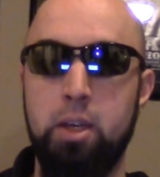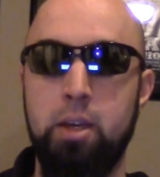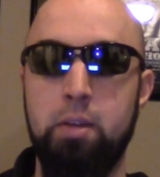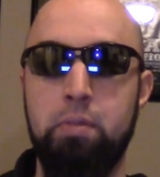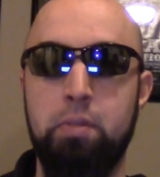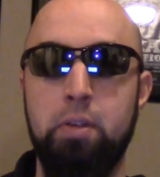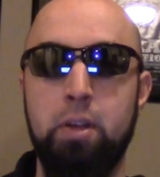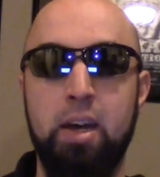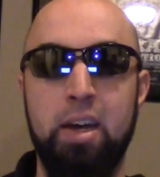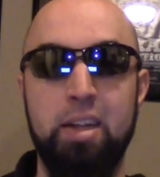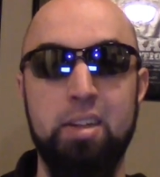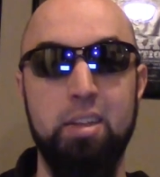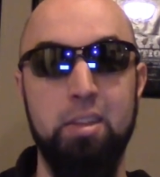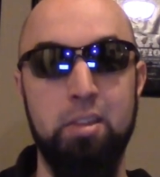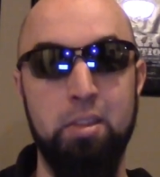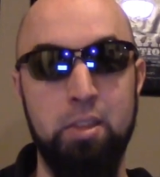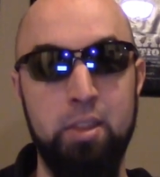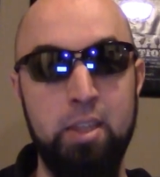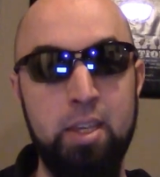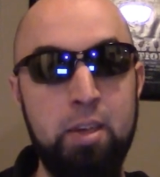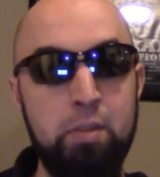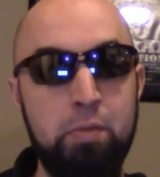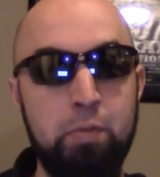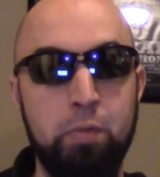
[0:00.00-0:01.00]
if not
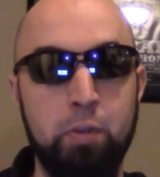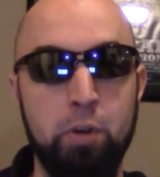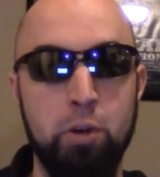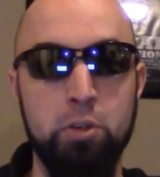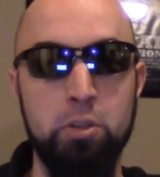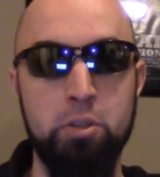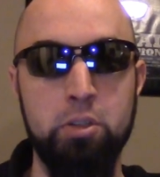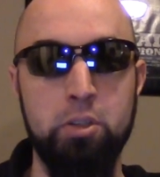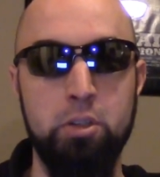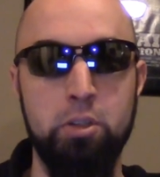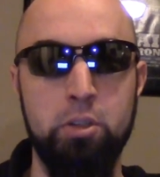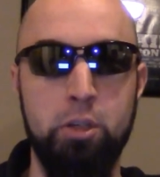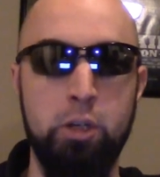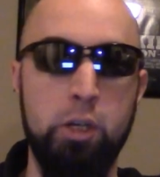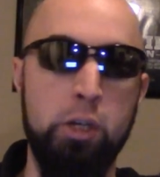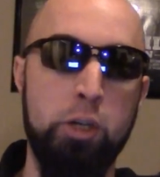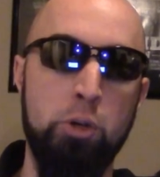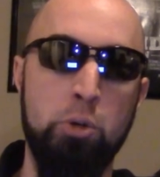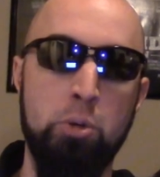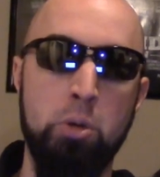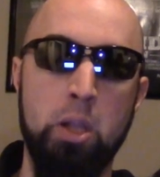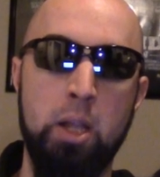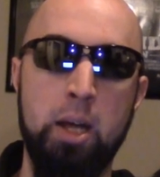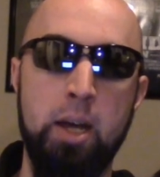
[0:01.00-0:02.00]
the first, to
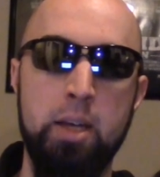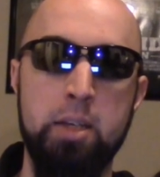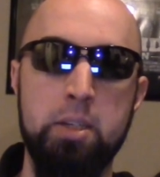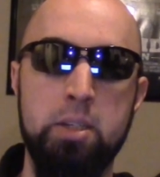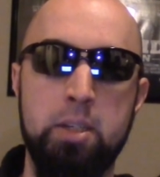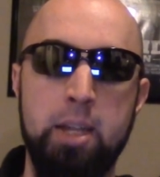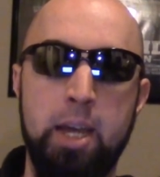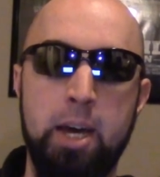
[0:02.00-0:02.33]
utilize